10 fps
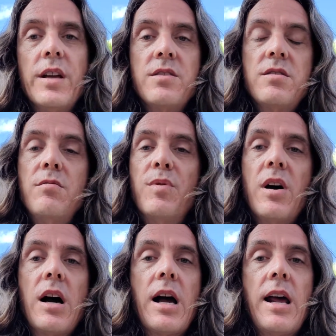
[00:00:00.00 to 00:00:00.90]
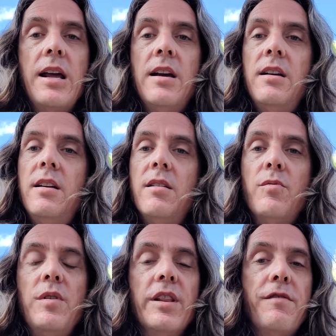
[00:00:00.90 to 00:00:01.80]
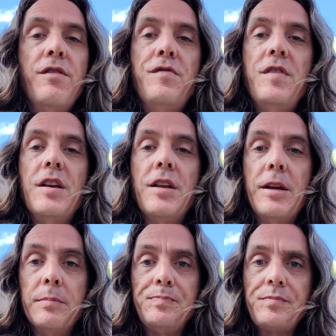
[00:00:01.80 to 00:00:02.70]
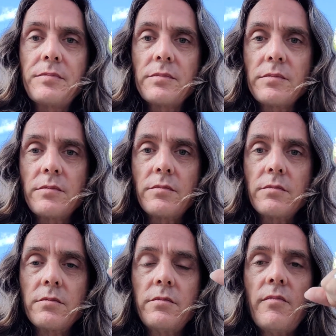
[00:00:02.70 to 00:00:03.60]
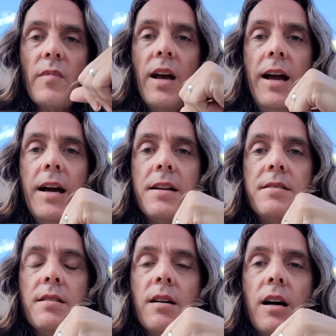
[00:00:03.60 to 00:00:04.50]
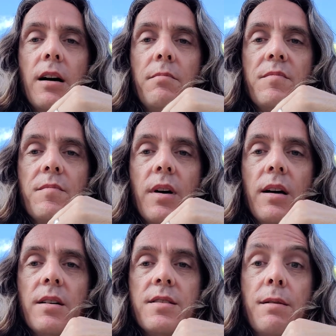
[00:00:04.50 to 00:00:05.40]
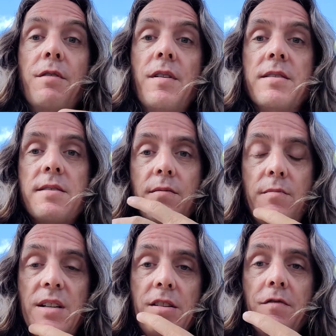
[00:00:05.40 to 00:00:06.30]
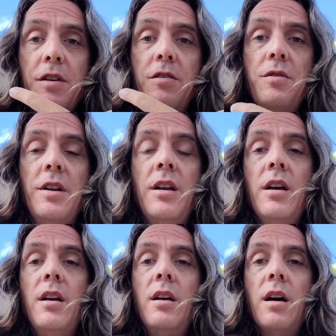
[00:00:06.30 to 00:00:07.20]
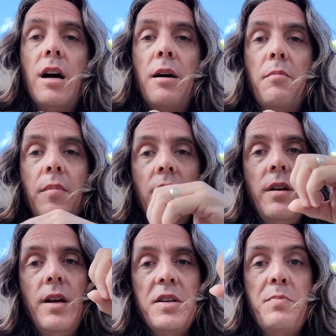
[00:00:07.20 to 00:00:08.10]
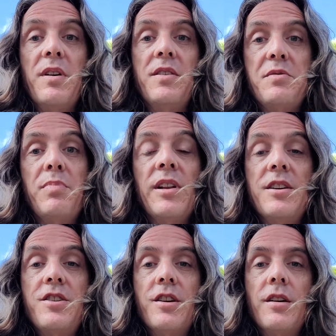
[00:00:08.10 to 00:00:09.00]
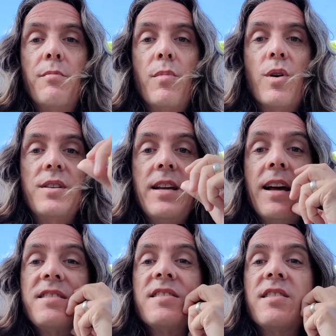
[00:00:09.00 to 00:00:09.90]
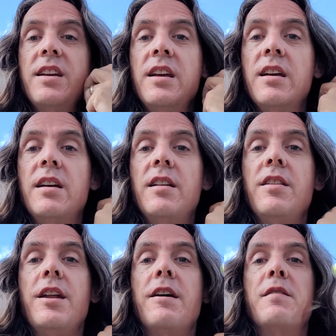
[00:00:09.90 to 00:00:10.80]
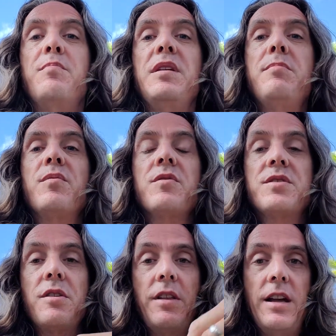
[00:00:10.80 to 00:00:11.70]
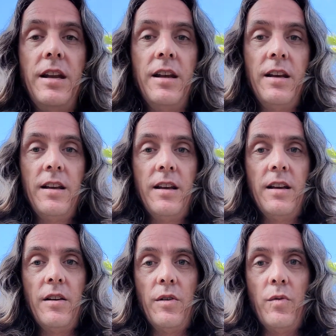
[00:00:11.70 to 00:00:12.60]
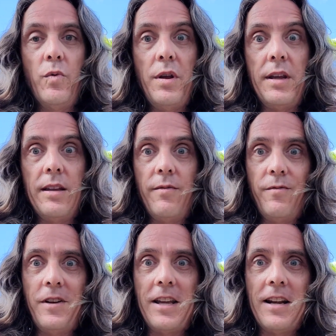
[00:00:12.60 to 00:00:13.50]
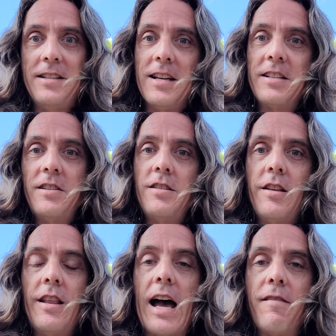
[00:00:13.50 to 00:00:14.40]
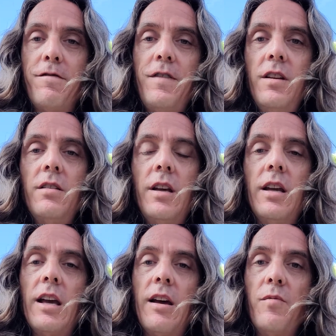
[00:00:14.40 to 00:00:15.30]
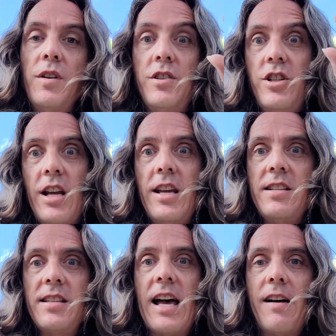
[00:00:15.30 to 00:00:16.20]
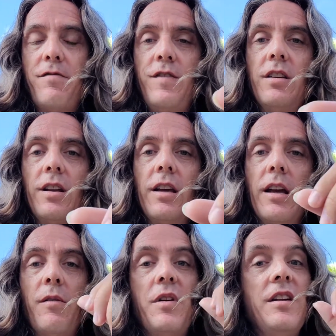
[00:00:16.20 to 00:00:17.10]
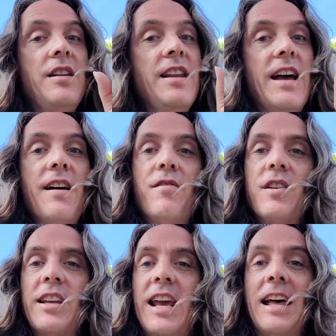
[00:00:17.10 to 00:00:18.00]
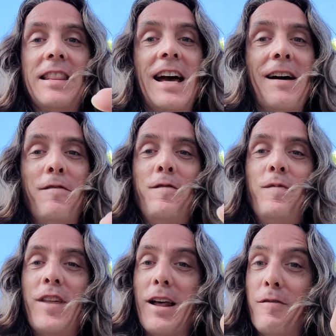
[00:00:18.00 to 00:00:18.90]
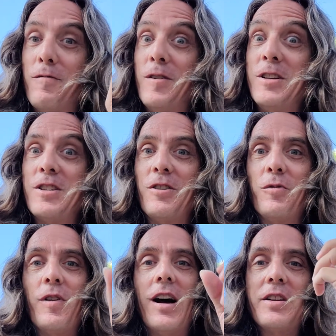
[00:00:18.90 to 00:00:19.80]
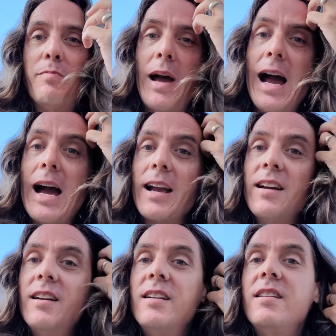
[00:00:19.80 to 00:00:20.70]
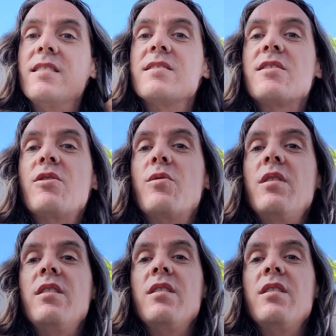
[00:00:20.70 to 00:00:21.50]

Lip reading: super high, we love the feeling, and some of us, myself included, experience pleasure more intensely than other people. So then we get addicted that feeling, and we chase that feeling, and we never get that original rush back. So